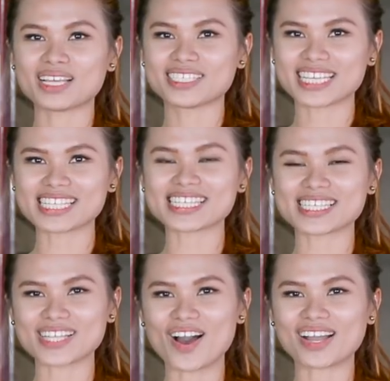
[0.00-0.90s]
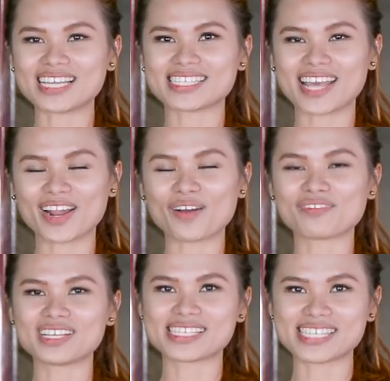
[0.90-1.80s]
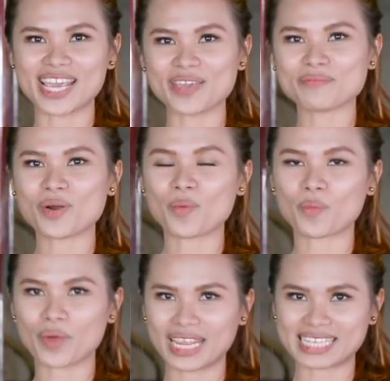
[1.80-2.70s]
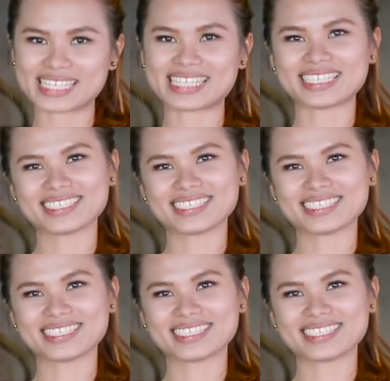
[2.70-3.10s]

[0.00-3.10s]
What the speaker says: just as long as they're of the same weight.